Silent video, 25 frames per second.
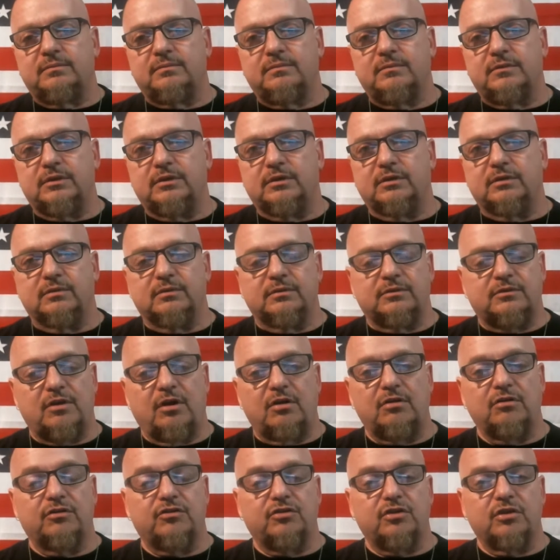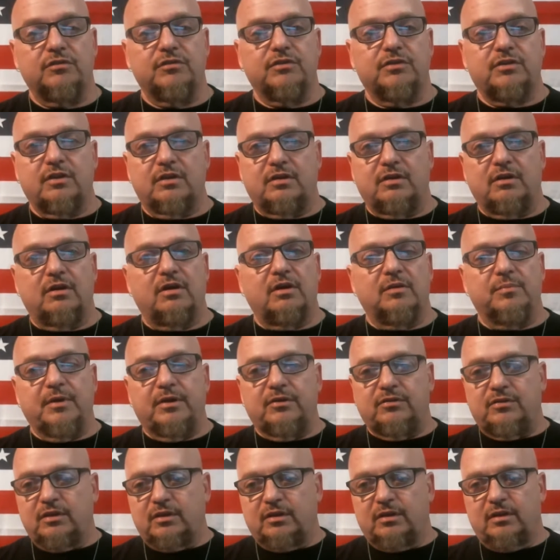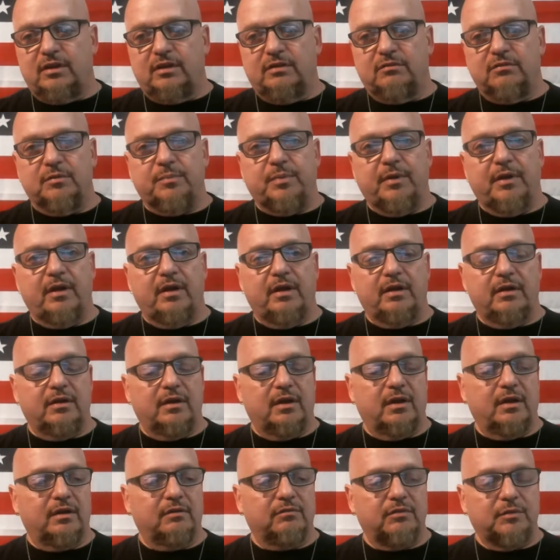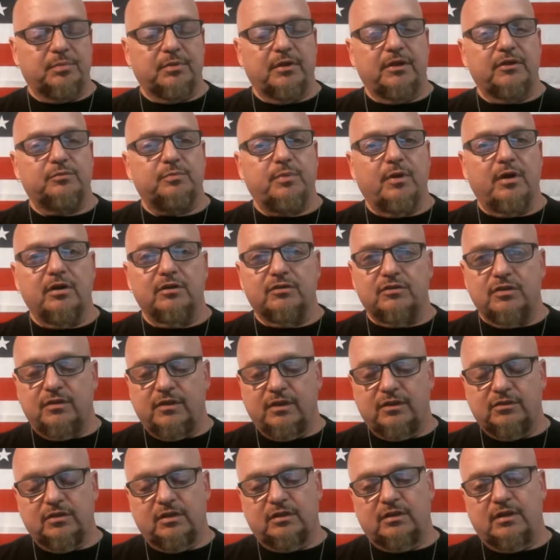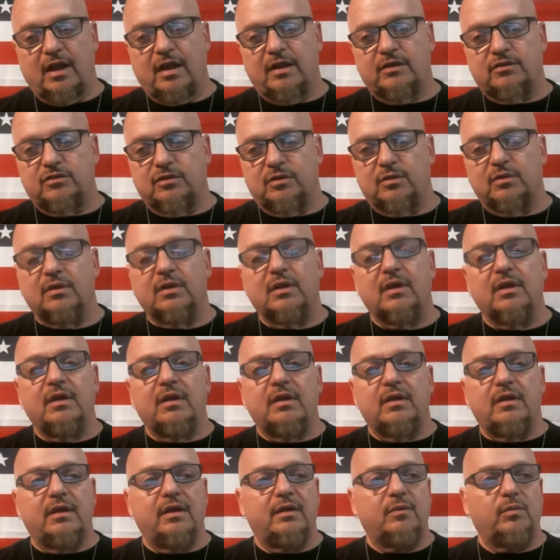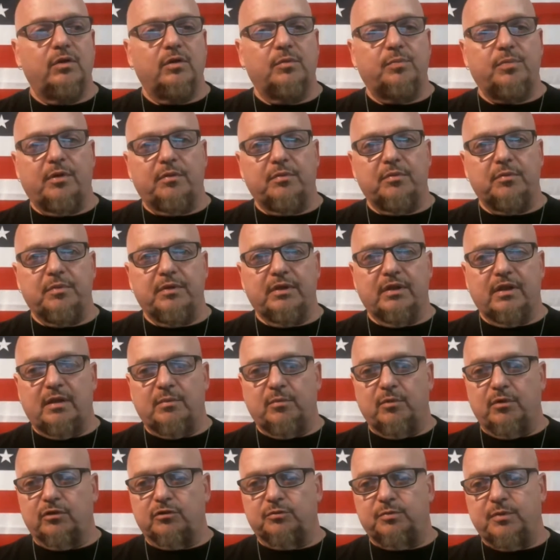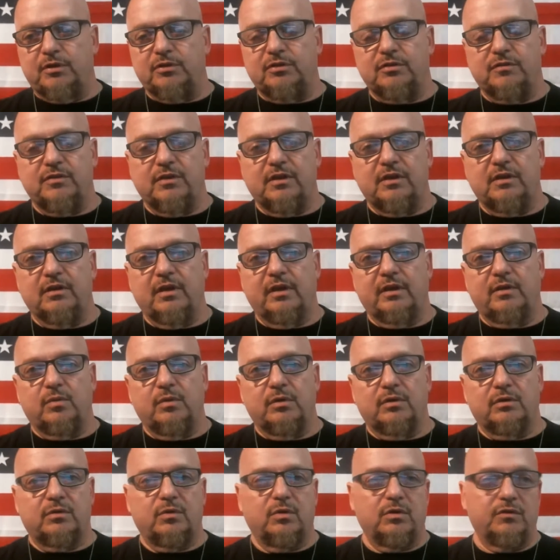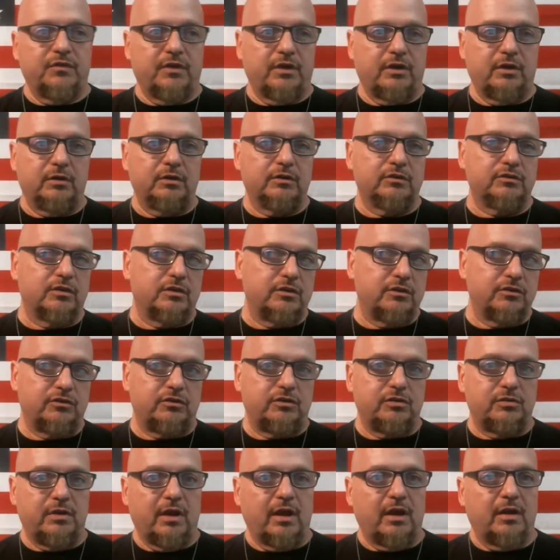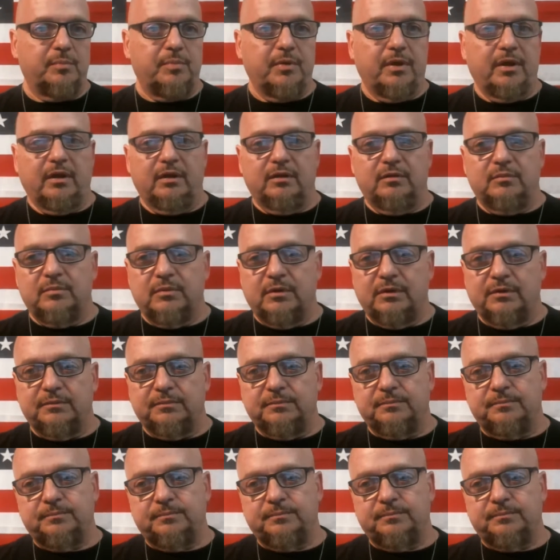it's hard to service the car basically and repair and replace parts and things like that. So it will probably be a lot more expensive than like what Corvette owners are used to now paying. But